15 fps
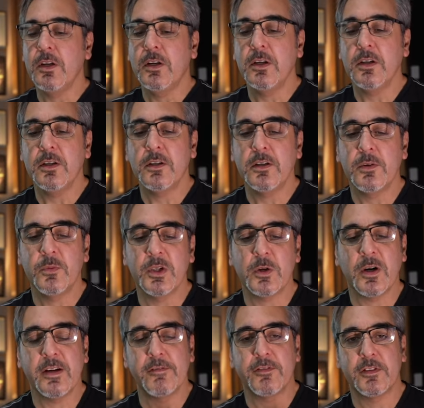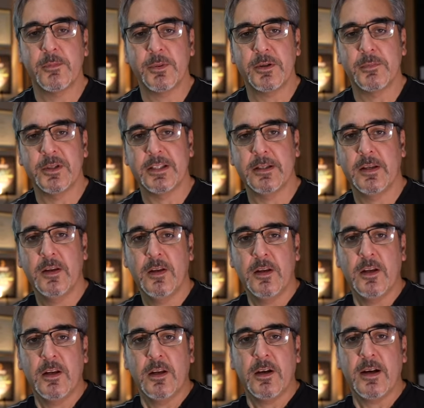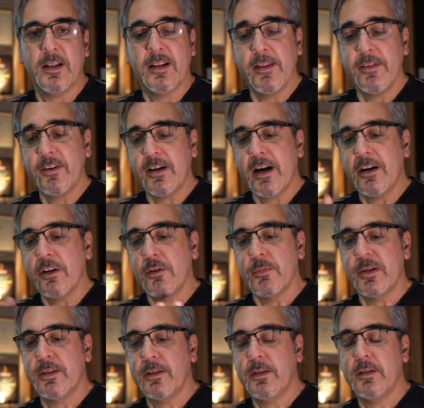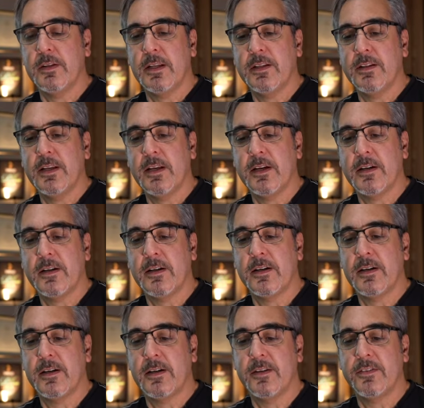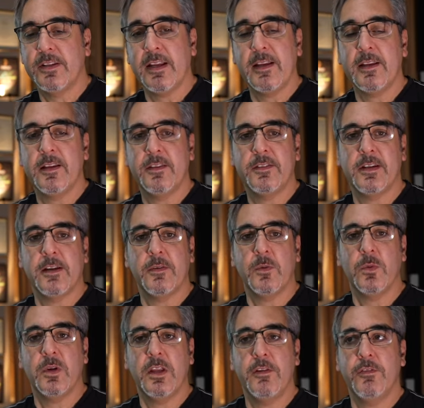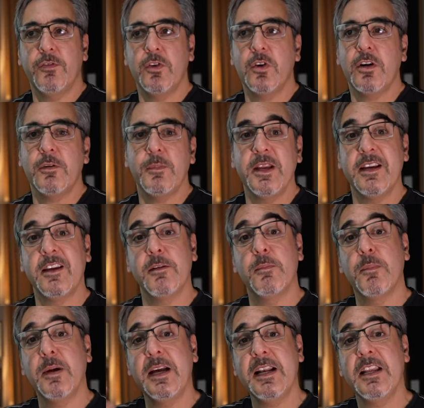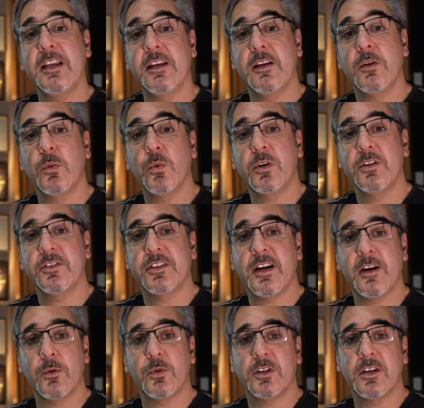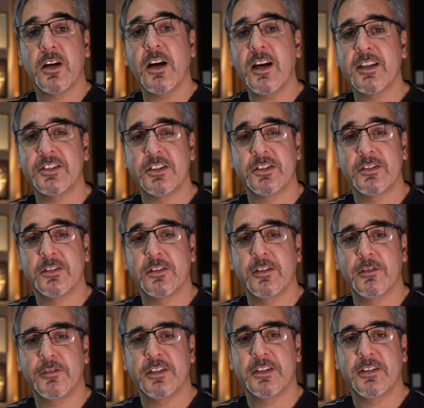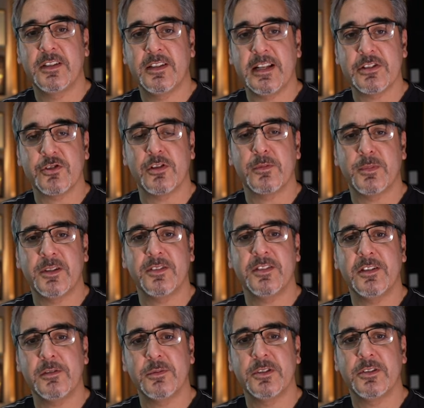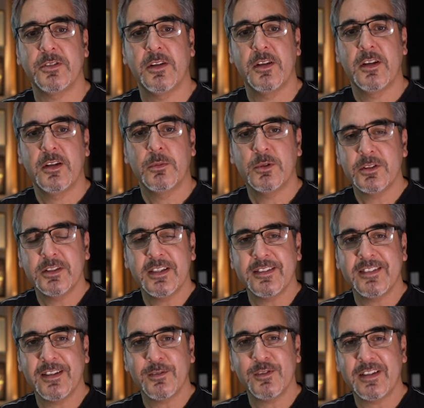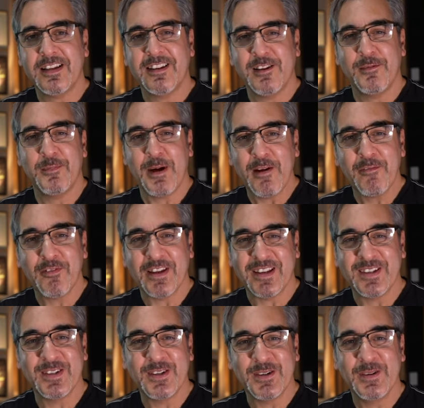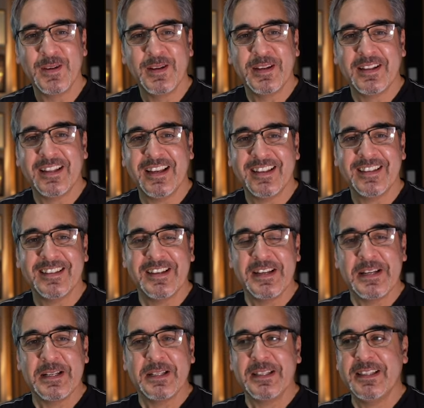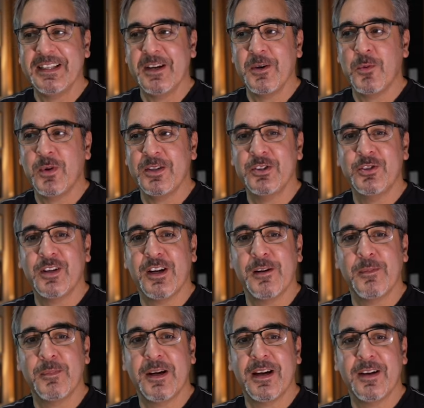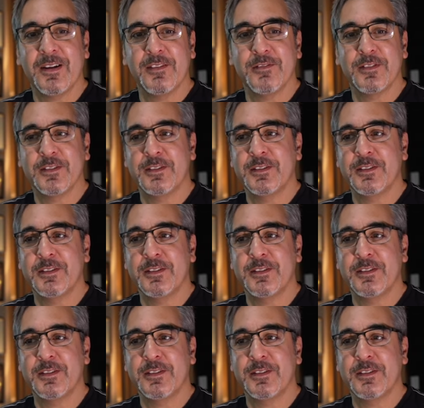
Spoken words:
requiring for a permit. Another argument that they are saying is that if you are making money, where's our cut of it, the National Park Service? Well, that sounds like a mafia, you know? Like, they want to come out of